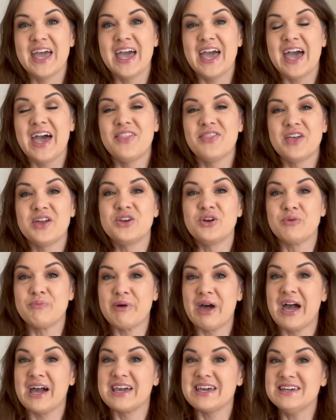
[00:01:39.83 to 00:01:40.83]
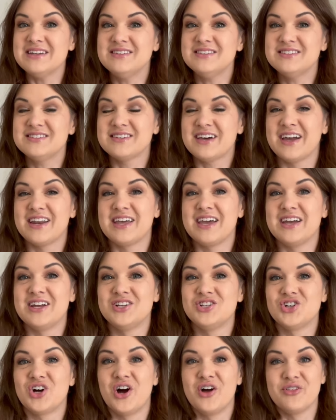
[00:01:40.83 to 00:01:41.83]
and then your back inside
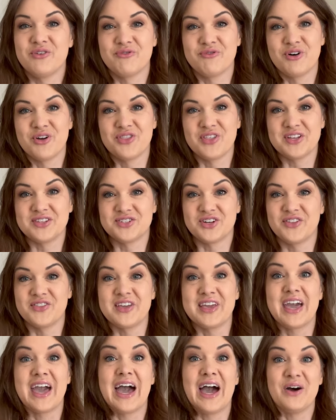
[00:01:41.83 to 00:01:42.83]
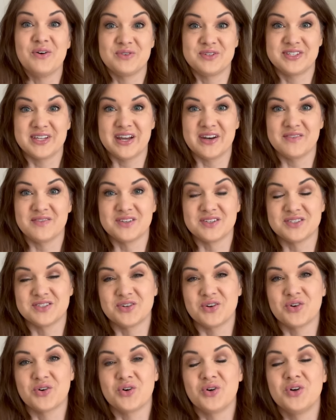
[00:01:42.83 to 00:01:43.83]
edge on the foot that's on the outside of the
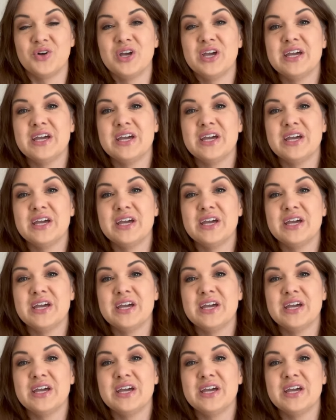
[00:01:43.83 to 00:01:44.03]
circle.